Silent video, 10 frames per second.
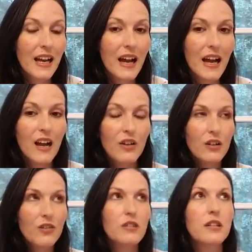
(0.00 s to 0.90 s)
how are
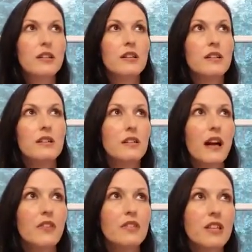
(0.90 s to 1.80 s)
you going to
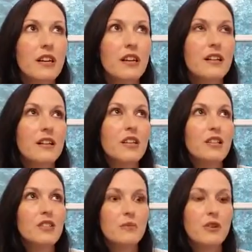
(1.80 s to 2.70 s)
have a, te- a
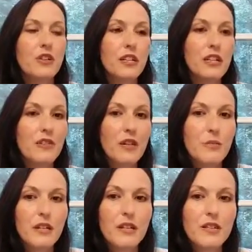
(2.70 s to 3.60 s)
testimony to give
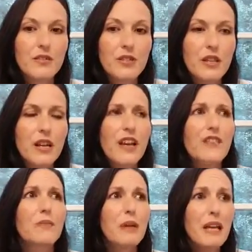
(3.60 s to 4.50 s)
anybody else?
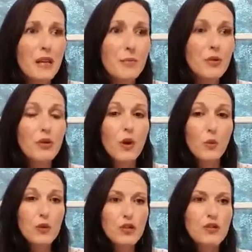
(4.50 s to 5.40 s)
The people,
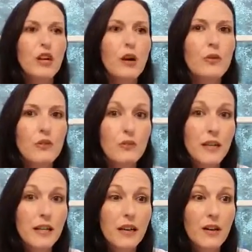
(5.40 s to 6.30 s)
what you're going through
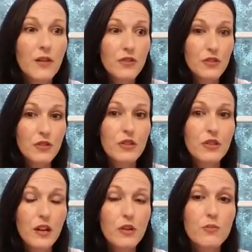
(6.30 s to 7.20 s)
right now, this is going
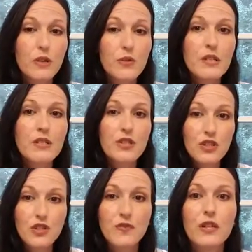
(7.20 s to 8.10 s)
to help you, isn't
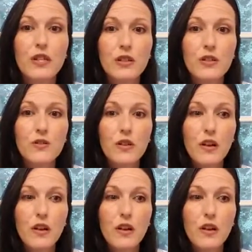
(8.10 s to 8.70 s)
just for you.